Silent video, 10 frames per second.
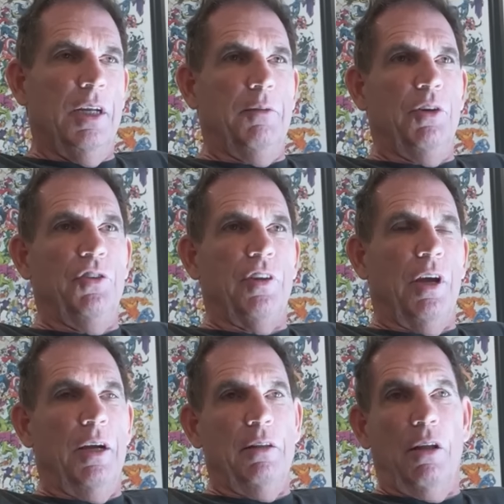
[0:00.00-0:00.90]
It was,
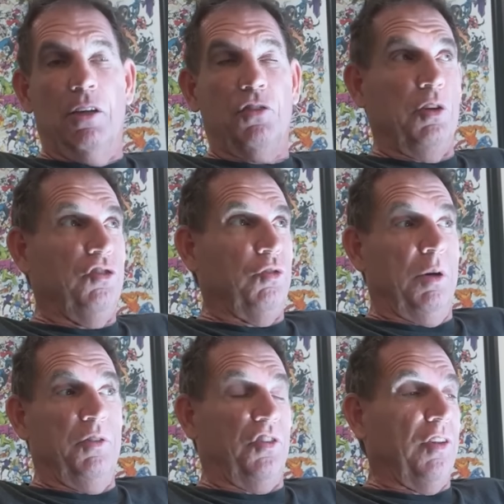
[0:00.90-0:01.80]
uh, long story
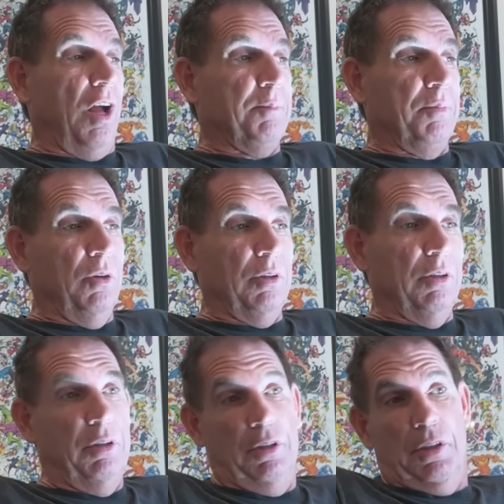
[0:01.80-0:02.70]
short, as a
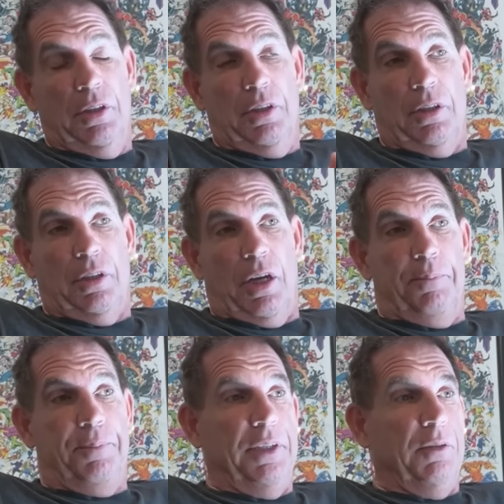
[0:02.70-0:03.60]
stockbroker,
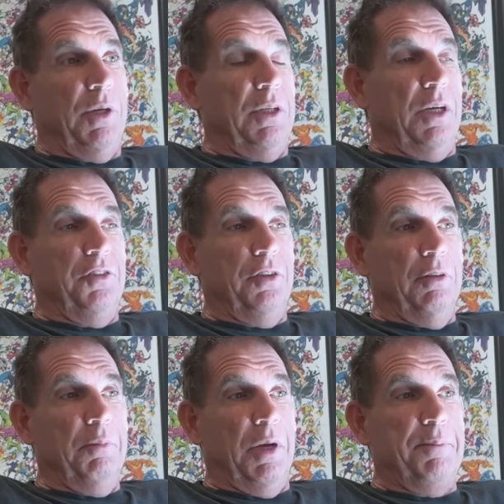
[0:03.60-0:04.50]
company went
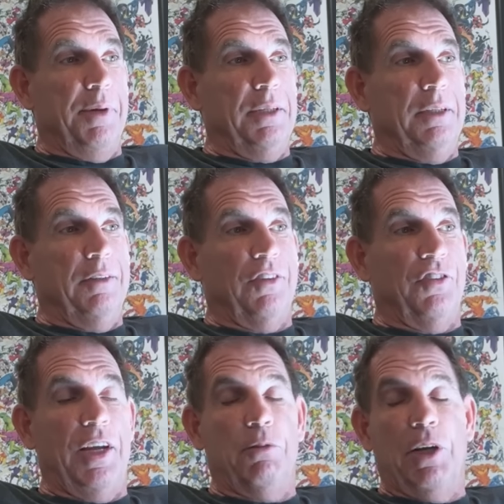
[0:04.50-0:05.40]
under. My buddy
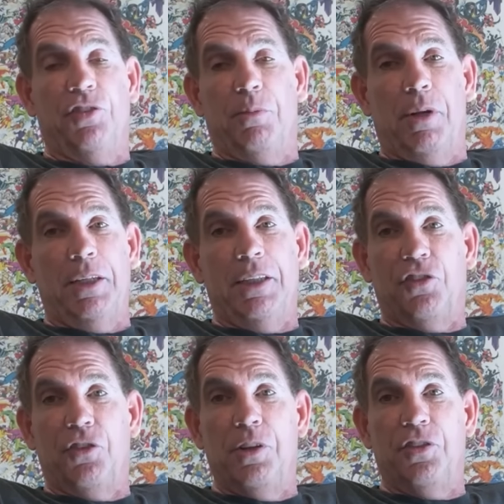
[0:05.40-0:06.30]
says, "Hey, raise some money.
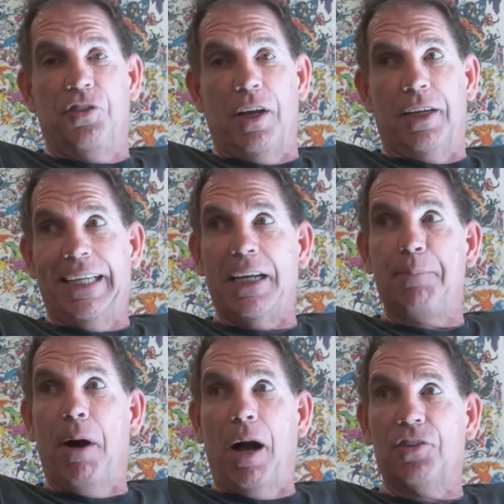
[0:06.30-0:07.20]
Let's do this uh,
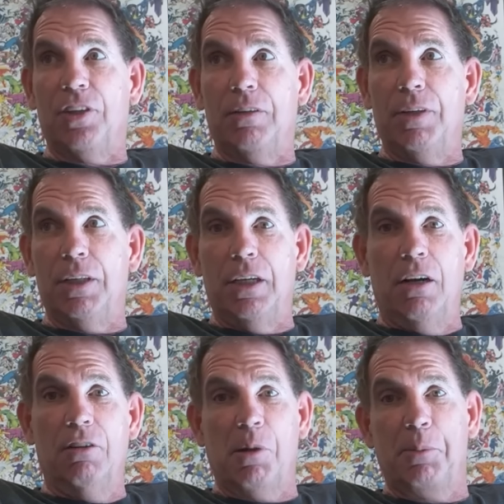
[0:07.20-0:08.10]
kickboxing
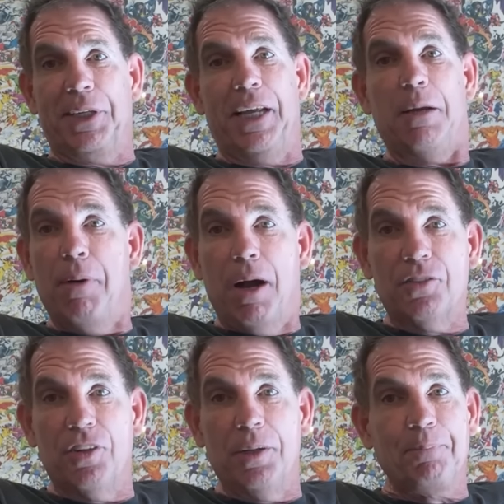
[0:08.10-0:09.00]
video." Remember
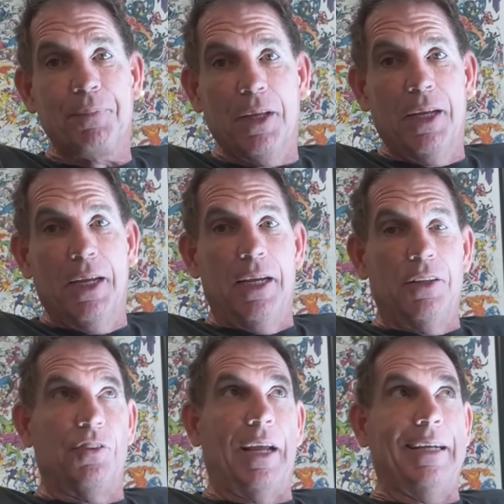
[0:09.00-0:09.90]
kickboxing?
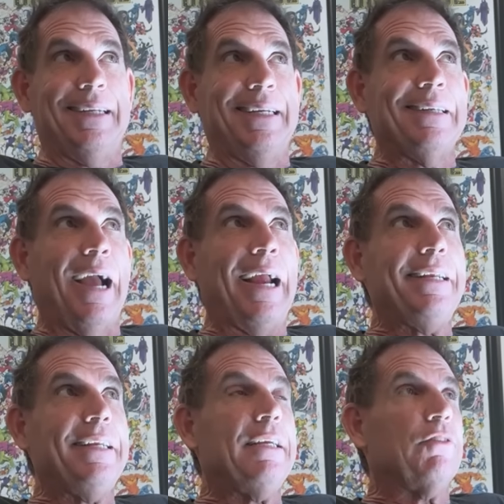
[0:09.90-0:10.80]

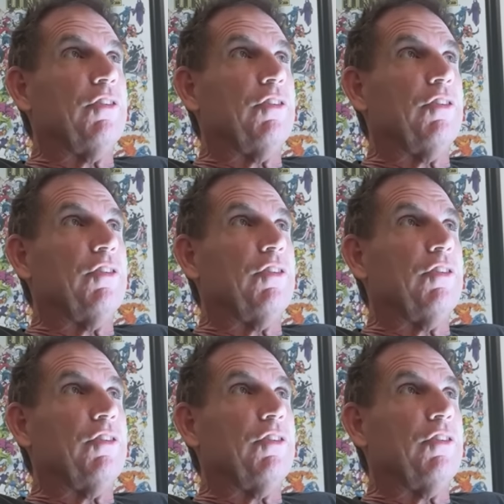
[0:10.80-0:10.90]
1990.